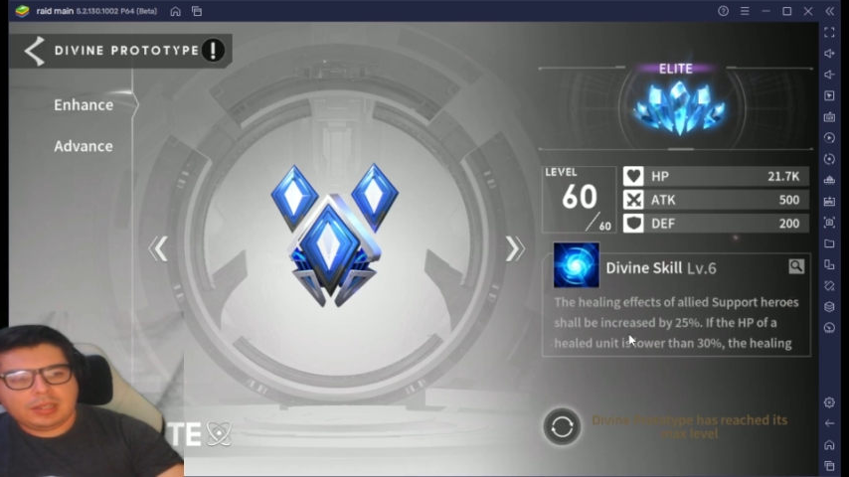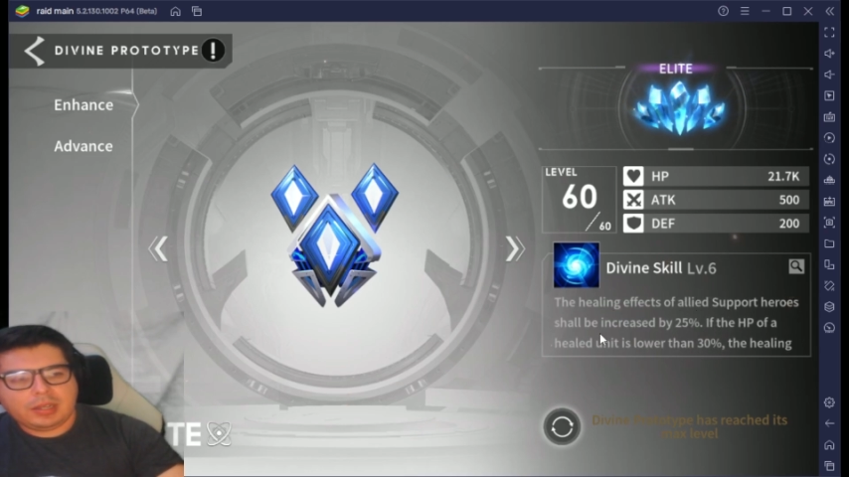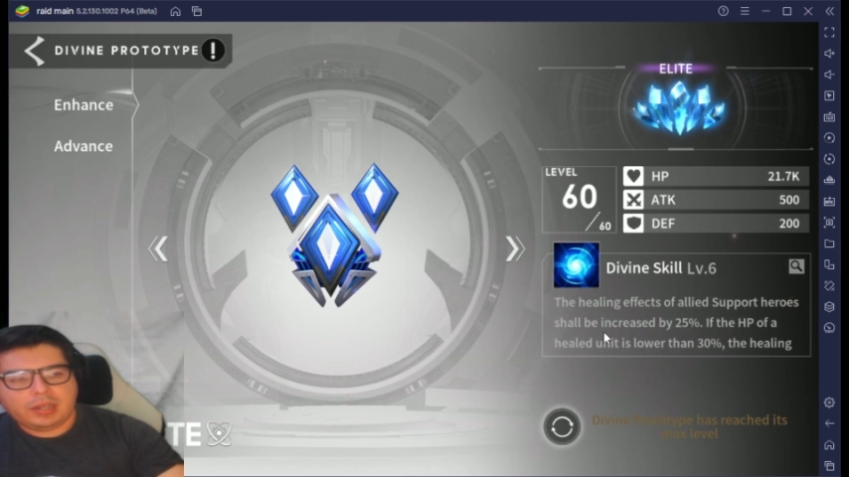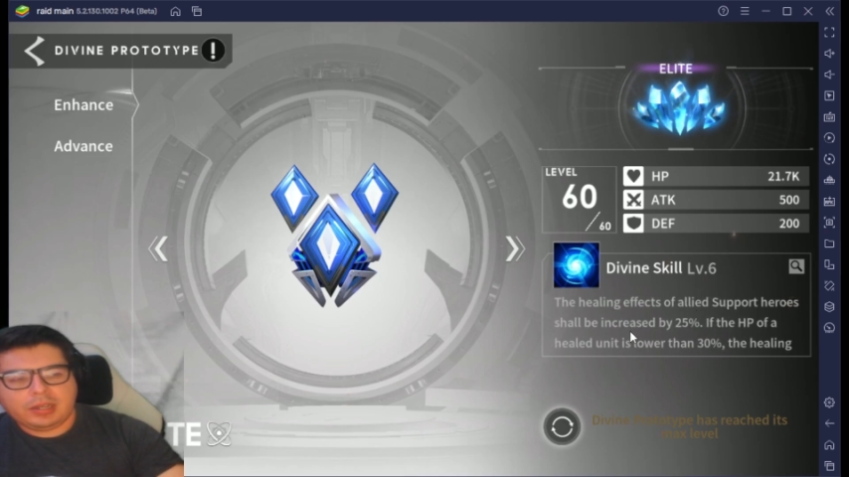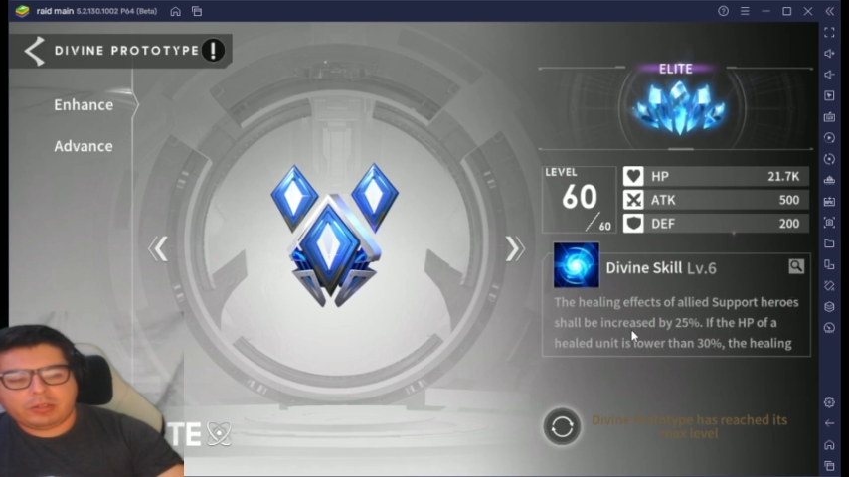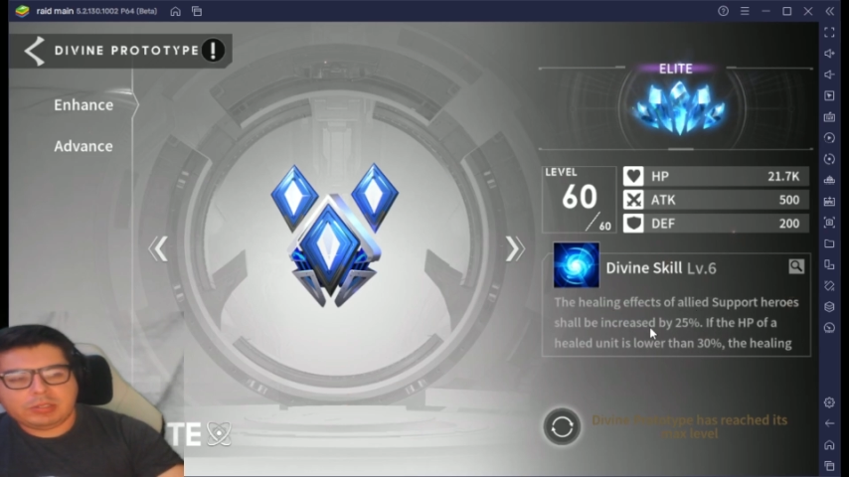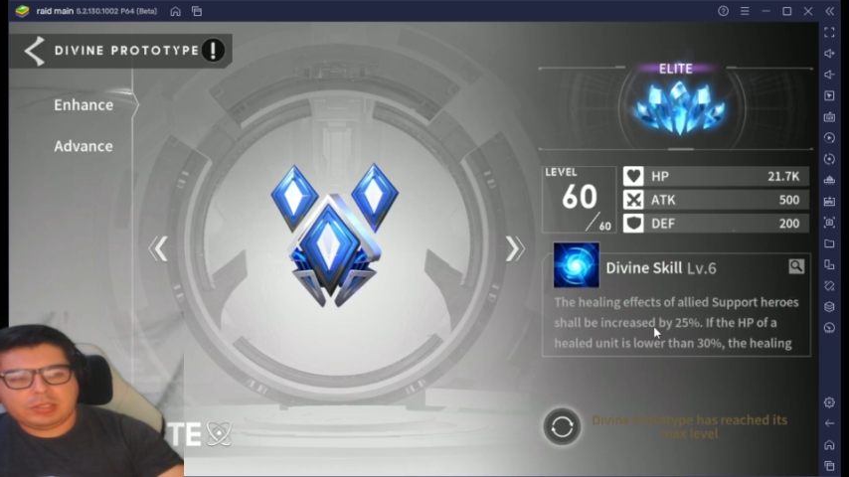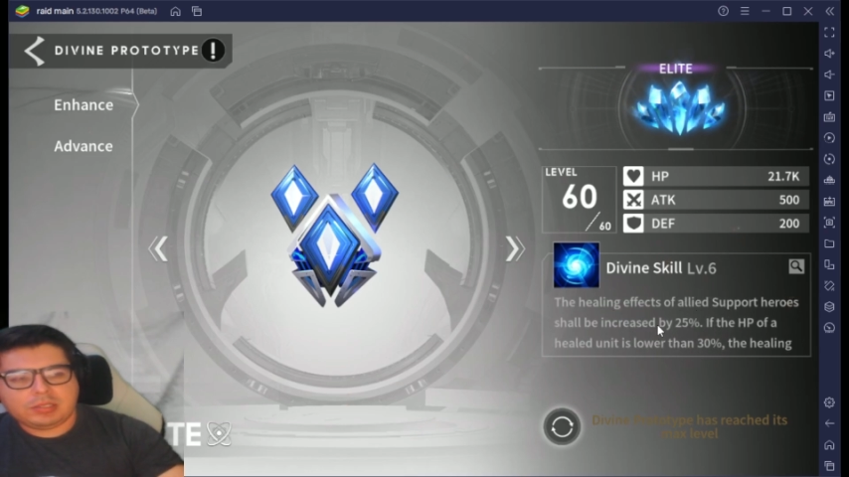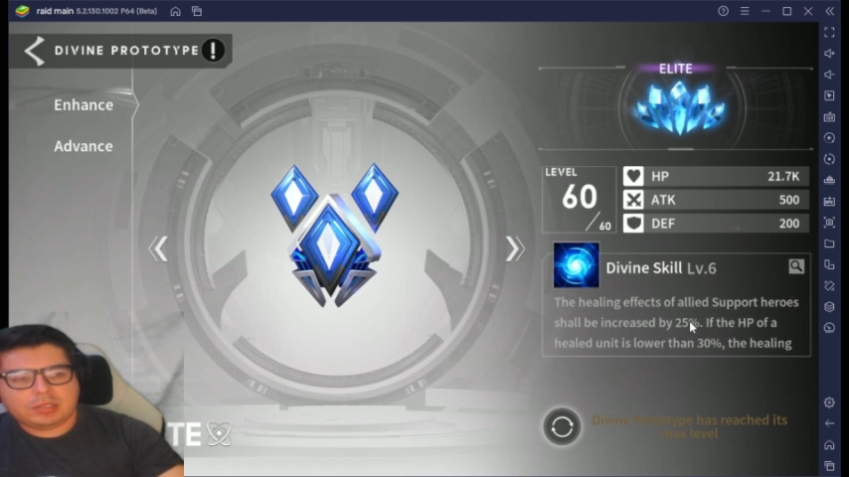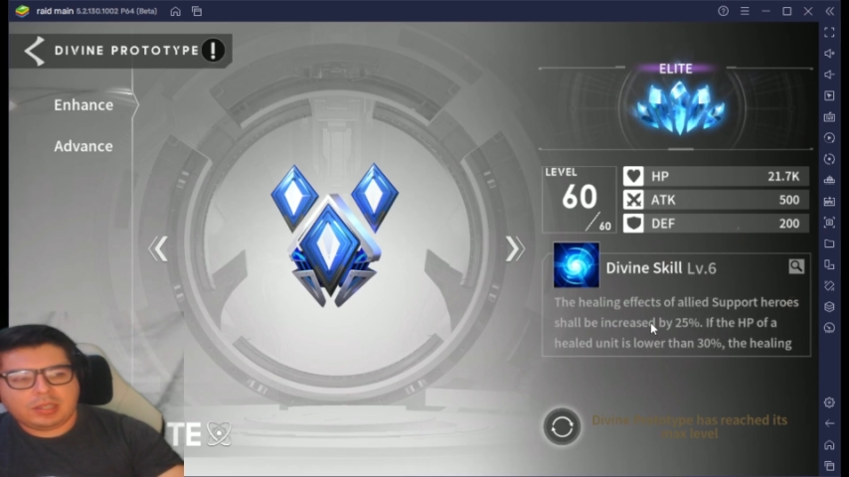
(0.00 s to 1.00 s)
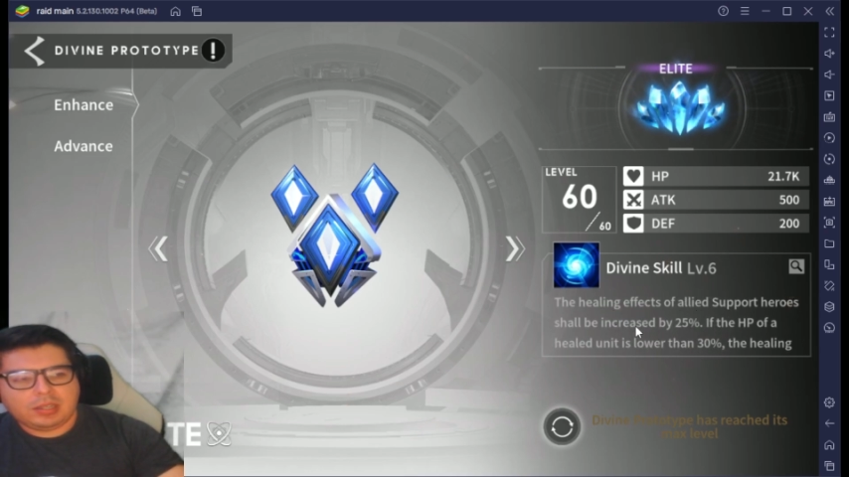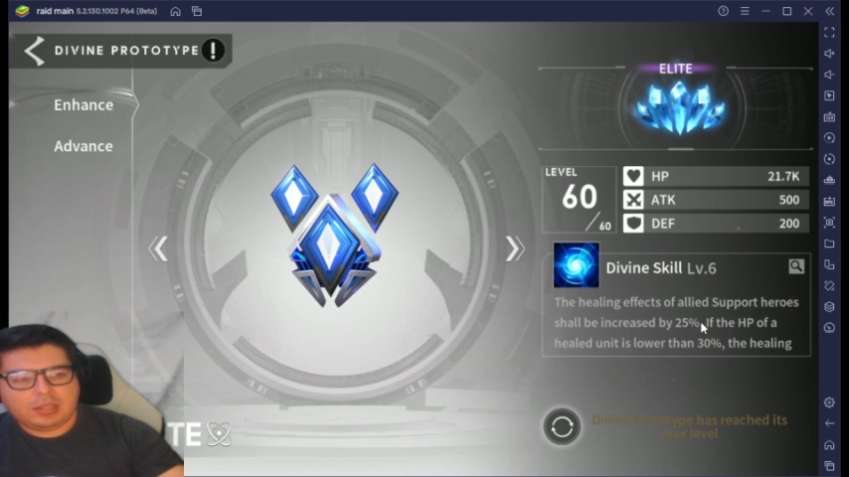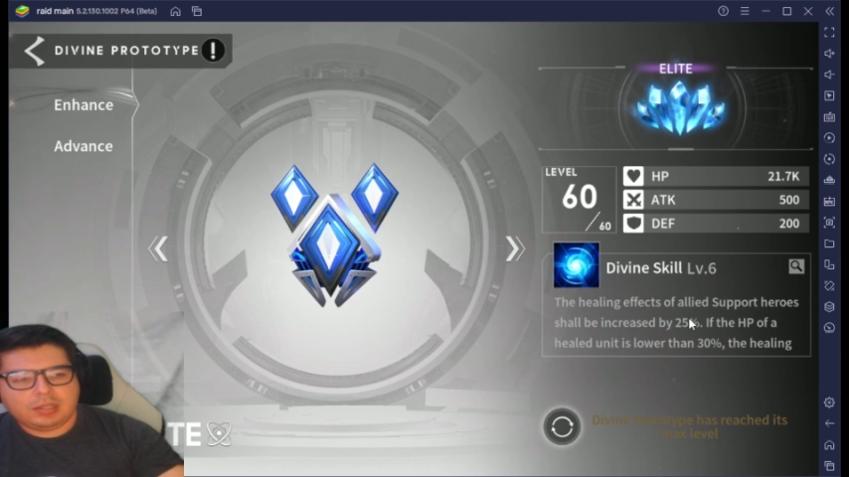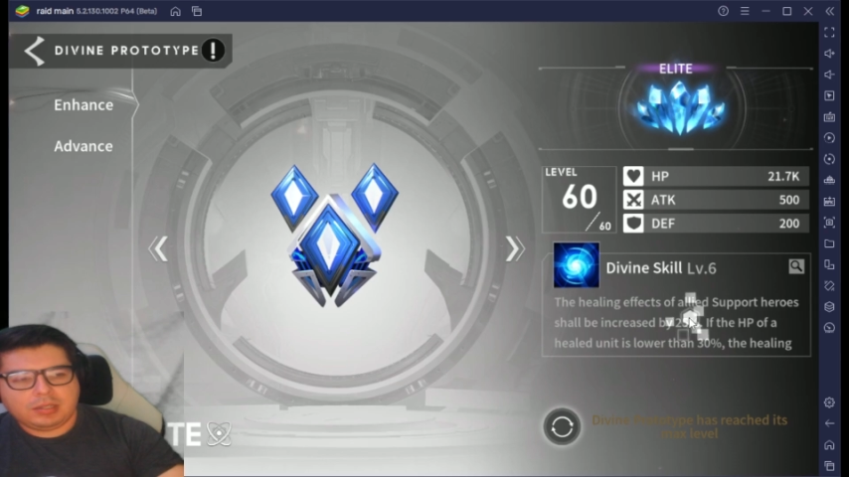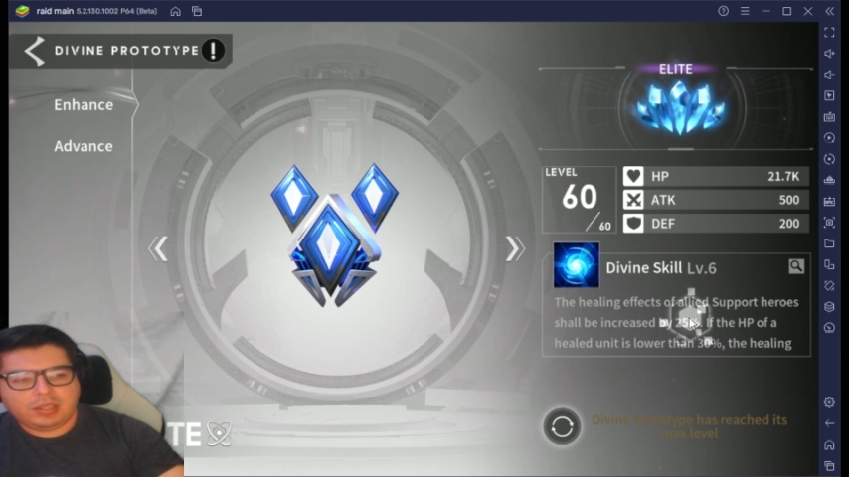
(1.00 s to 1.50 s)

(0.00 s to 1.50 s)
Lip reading: Increases the